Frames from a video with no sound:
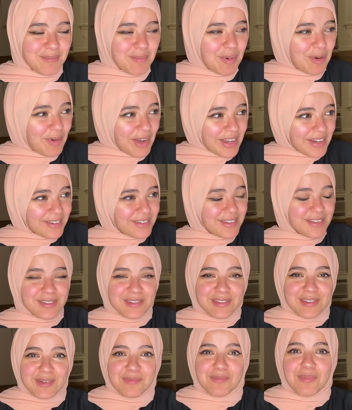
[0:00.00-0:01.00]
but why don't
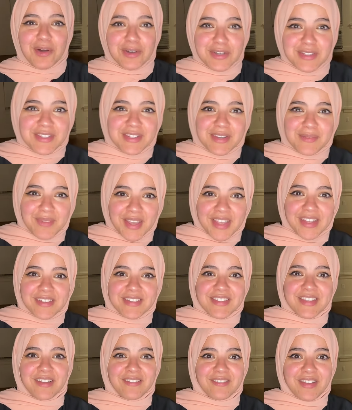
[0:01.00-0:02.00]
you do the most to make
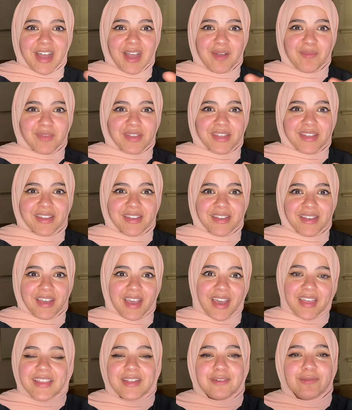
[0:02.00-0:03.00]
yourself happy
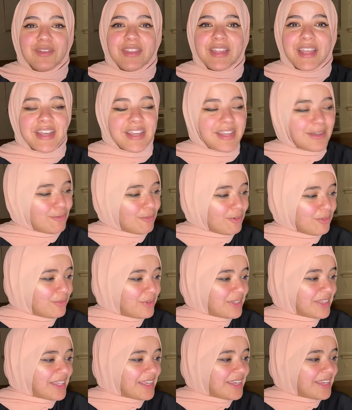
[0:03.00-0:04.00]
and then when they
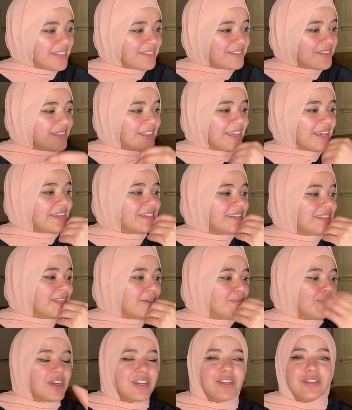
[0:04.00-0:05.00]
when they get to the end and
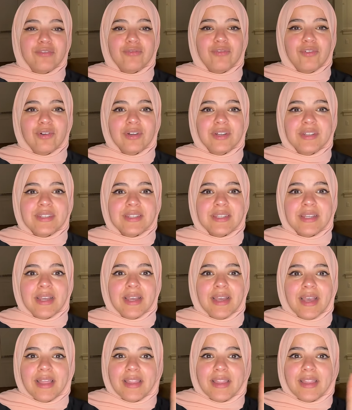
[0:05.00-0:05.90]
they want to divorce